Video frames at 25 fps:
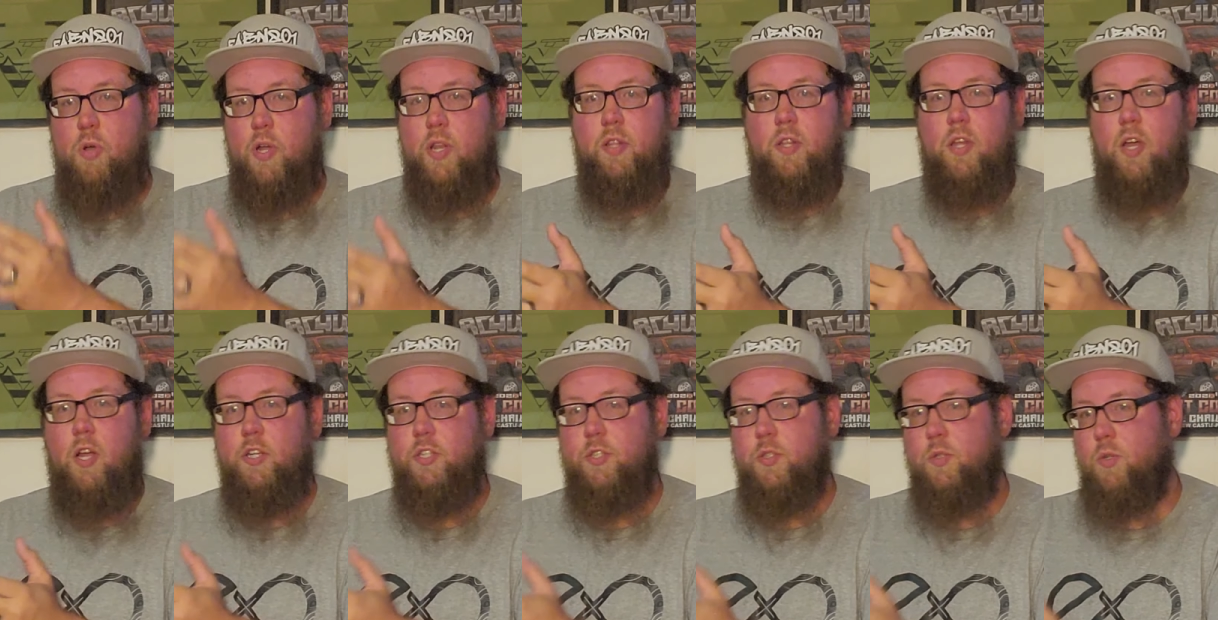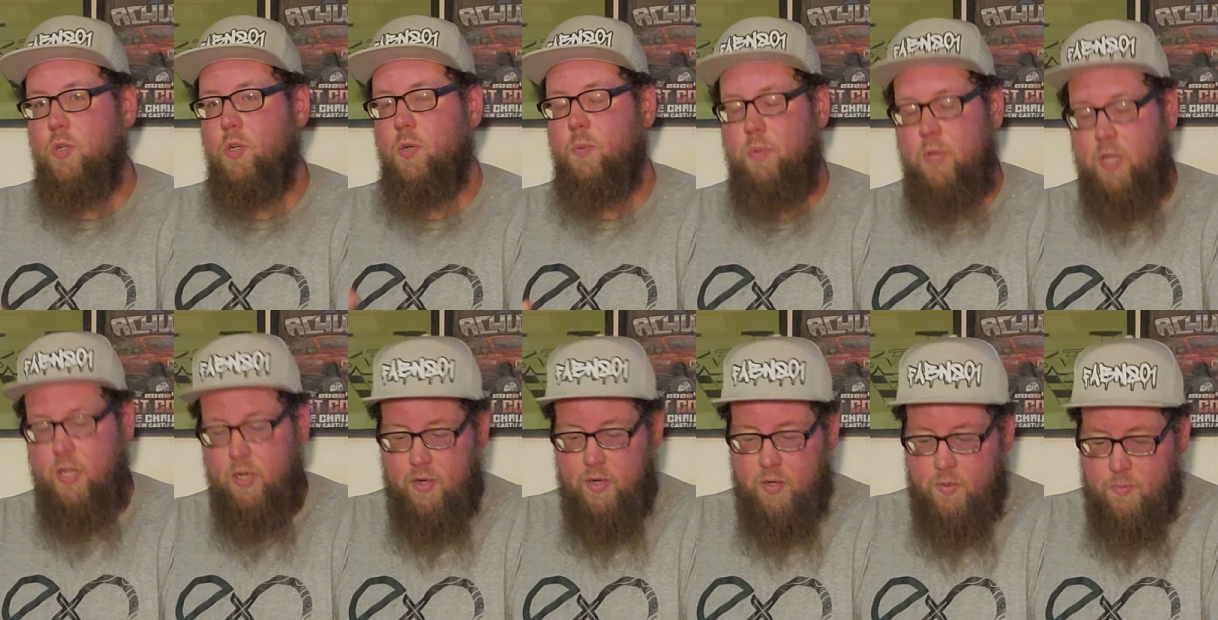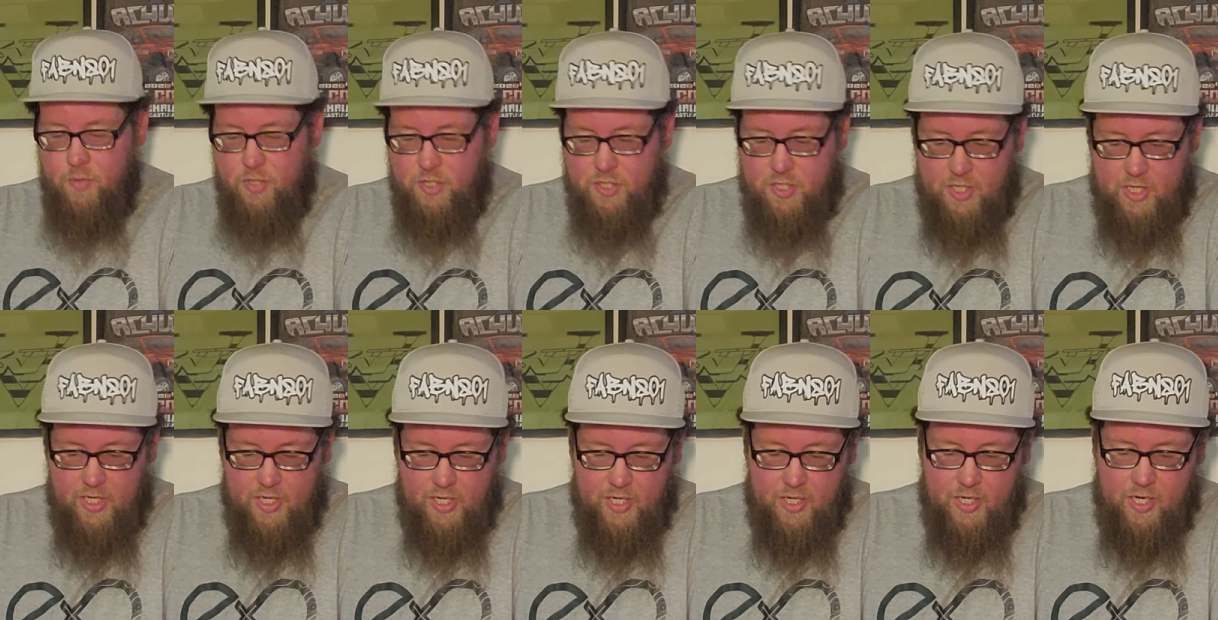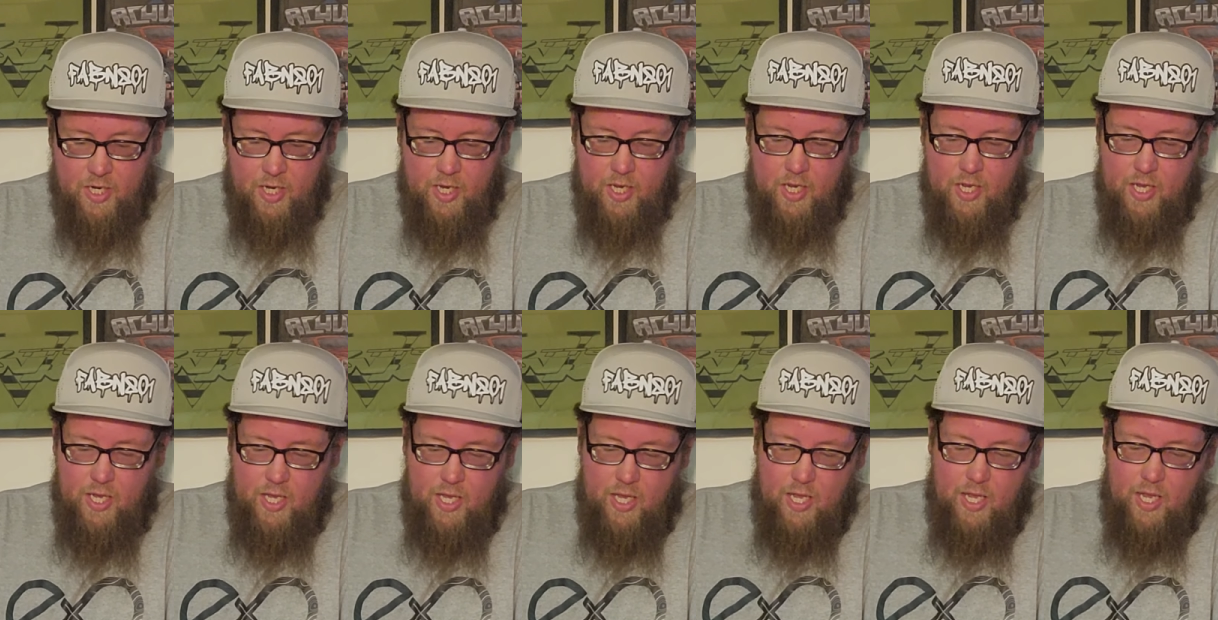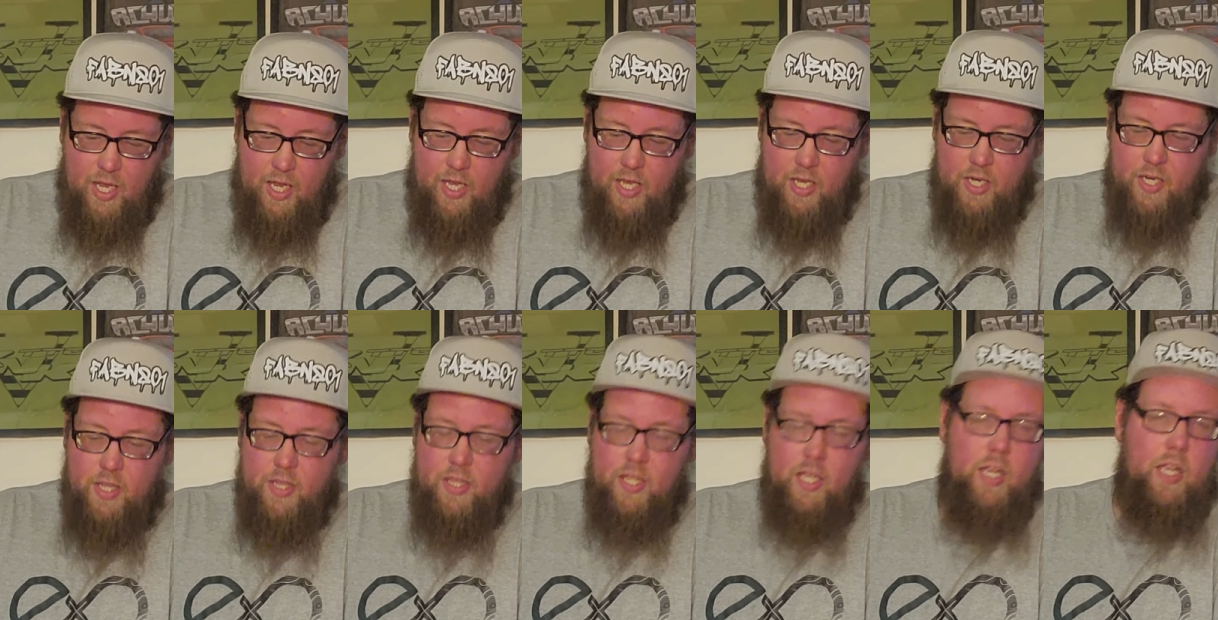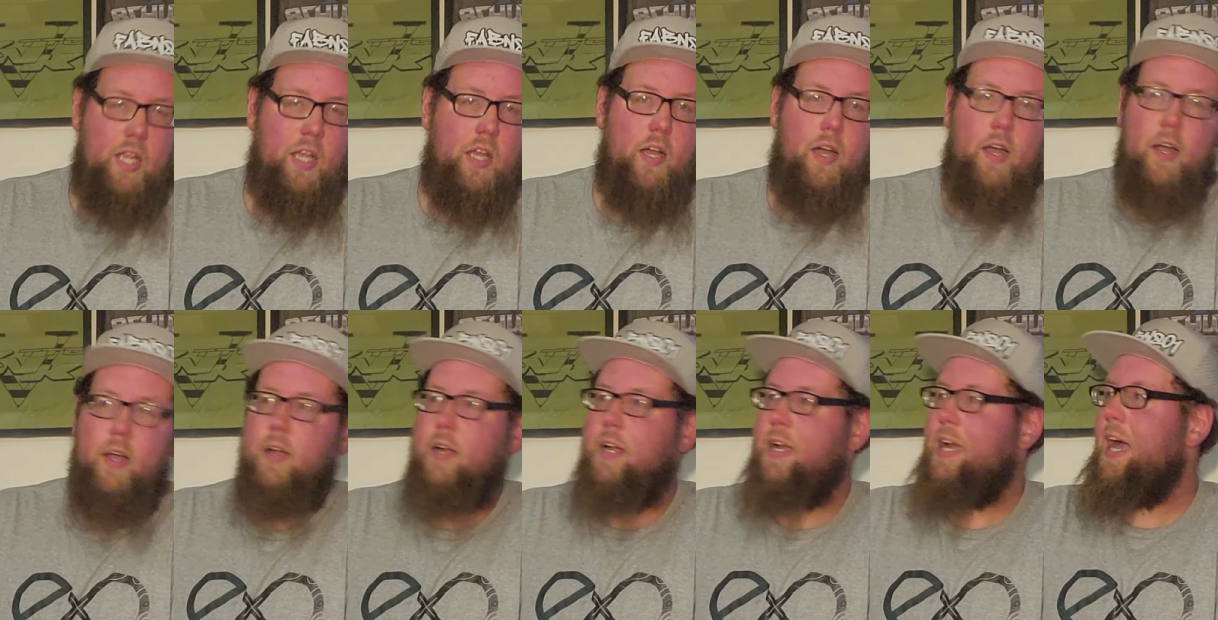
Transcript: large group here in Michigan, and they are